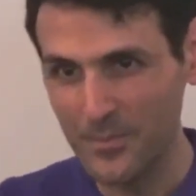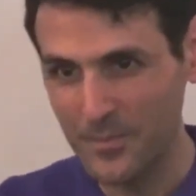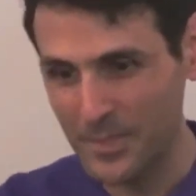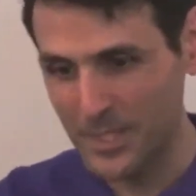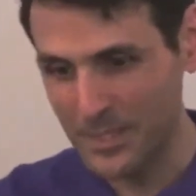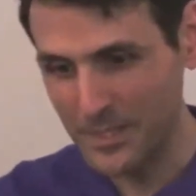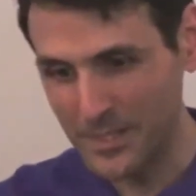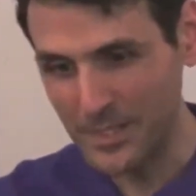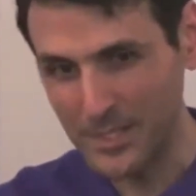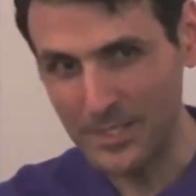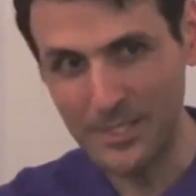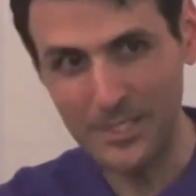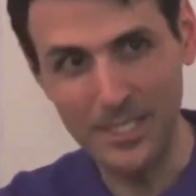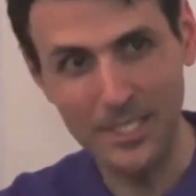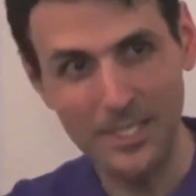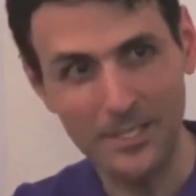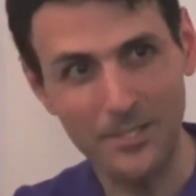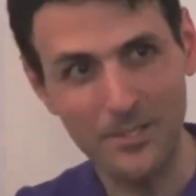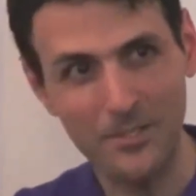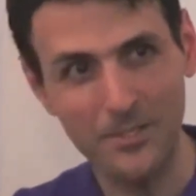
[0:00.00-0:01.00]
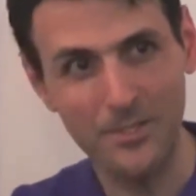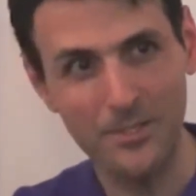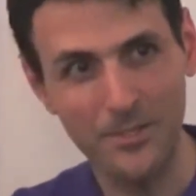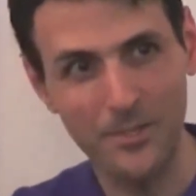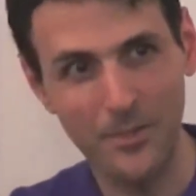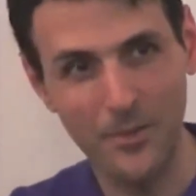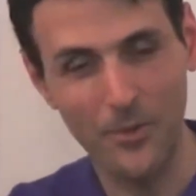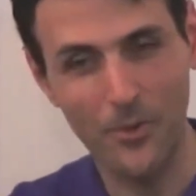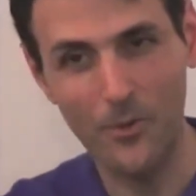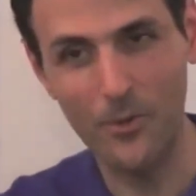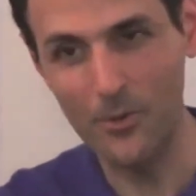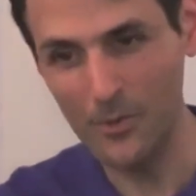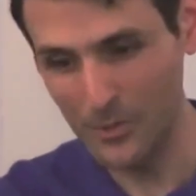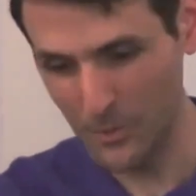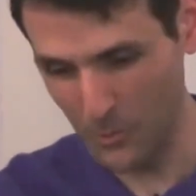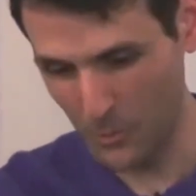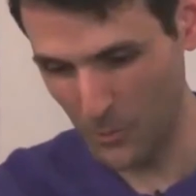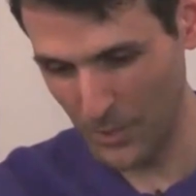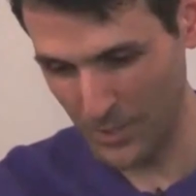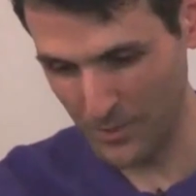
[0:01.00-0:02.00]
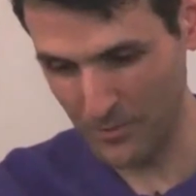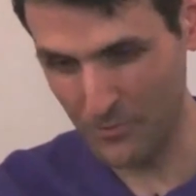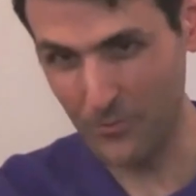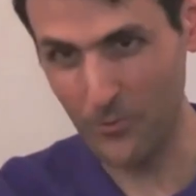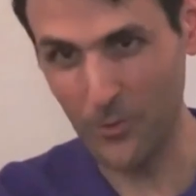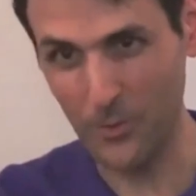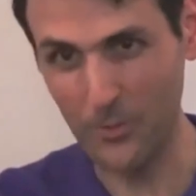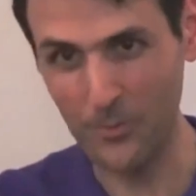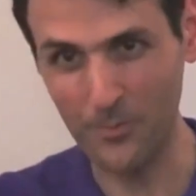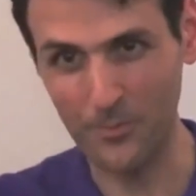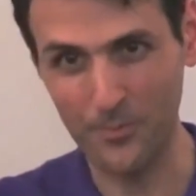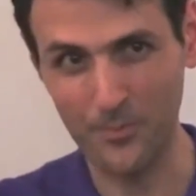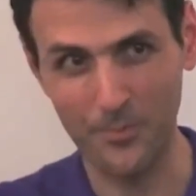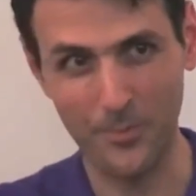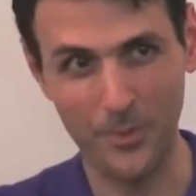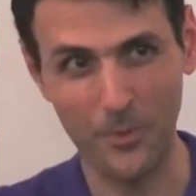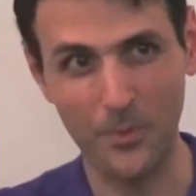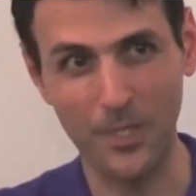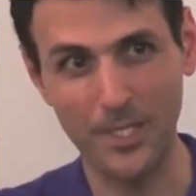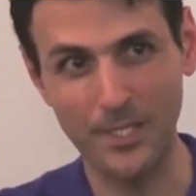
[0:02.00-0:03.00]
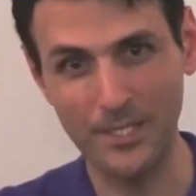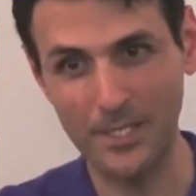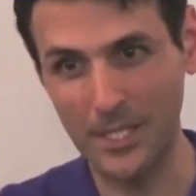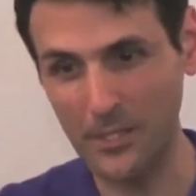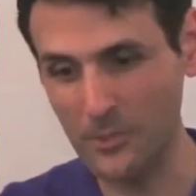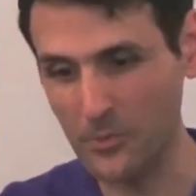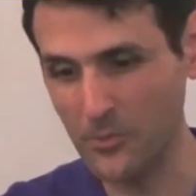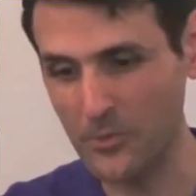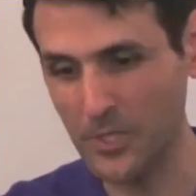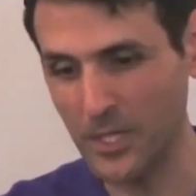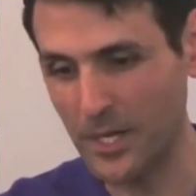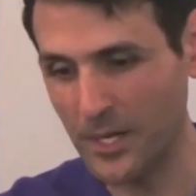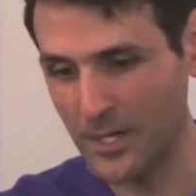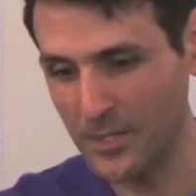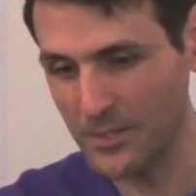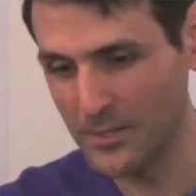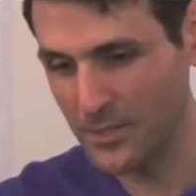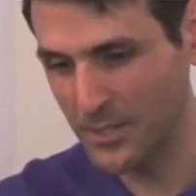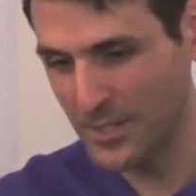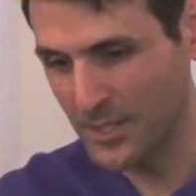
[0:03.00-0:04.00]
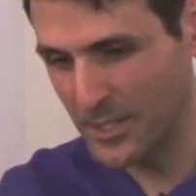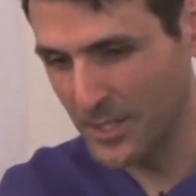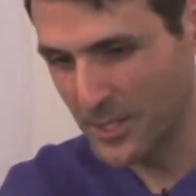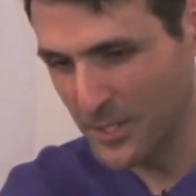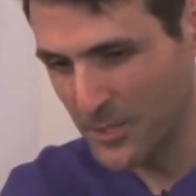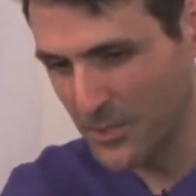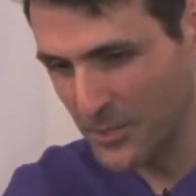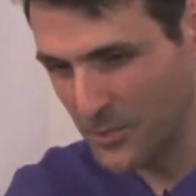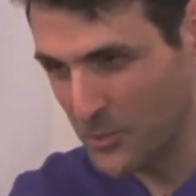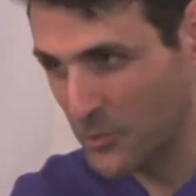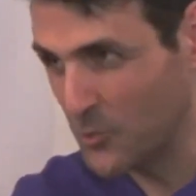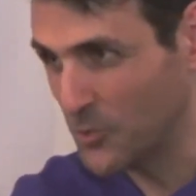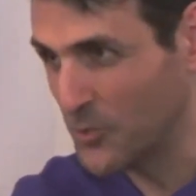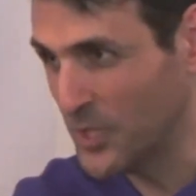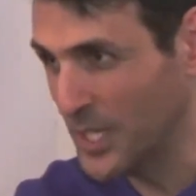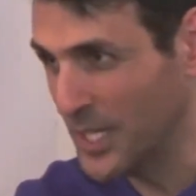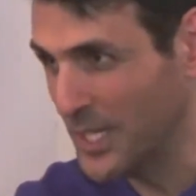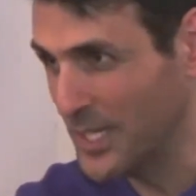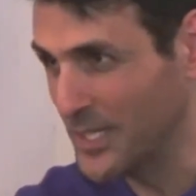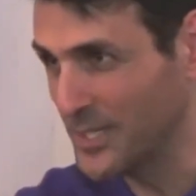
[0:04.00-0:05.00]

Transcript: that extends all the way from the right side of the heart to the